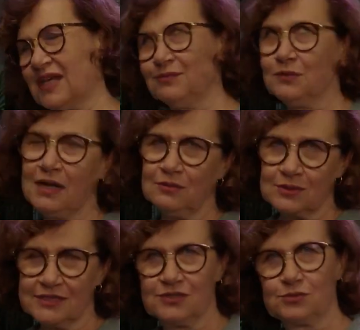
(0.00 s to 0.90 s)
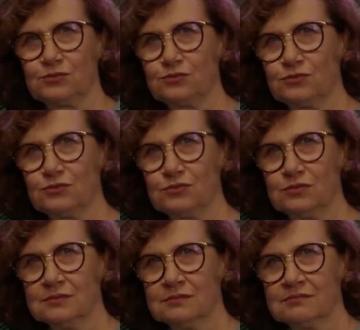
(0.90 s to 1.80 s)
I wanted to
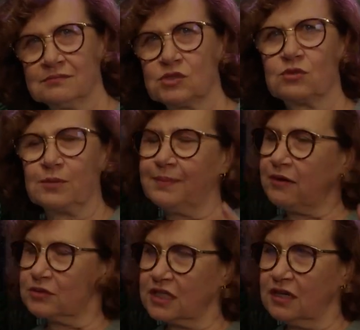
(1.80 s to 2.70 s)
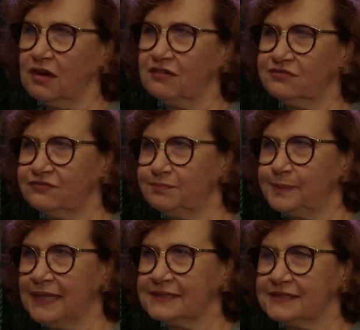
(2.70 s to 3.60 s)
talk about love,
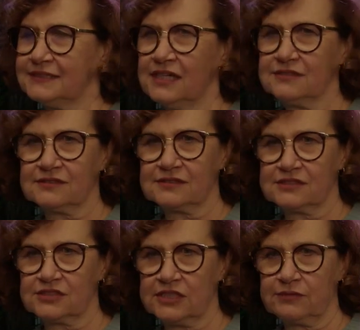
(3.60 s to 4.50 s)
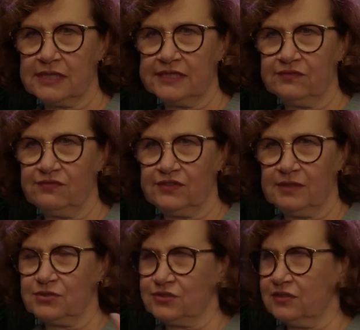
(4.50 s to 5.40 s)
but not generally in films.